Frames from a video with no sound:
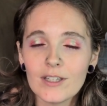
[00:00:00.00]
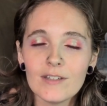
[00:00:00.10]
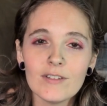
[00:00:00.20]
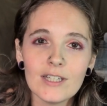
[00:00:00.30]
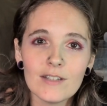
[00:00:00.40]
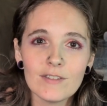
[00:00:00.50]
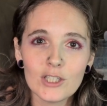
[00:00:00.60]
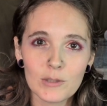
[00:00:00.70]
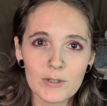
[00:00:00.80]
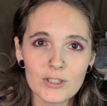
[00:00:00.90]
Even if the
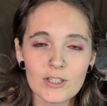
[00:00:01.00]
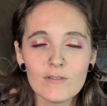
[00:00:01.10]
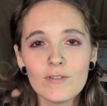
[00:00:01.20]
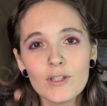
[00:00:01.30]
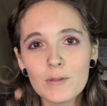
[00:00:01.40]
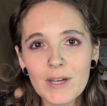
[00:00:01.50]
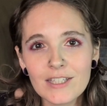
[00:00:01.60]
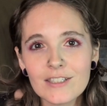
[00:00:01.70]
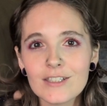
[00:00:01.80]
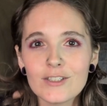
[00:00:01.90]
shimmers didn't feel the
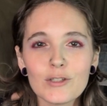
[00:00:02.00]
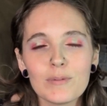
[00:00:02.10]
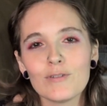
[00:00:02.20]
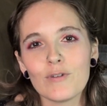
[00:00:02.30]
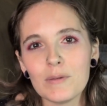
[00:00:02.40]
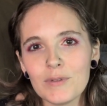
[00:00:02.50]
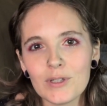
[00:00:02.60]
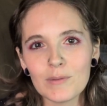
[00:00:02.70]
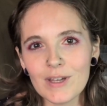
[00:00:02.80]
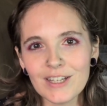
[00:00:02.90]
best, they still performed
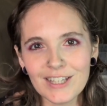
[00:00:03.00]
really well,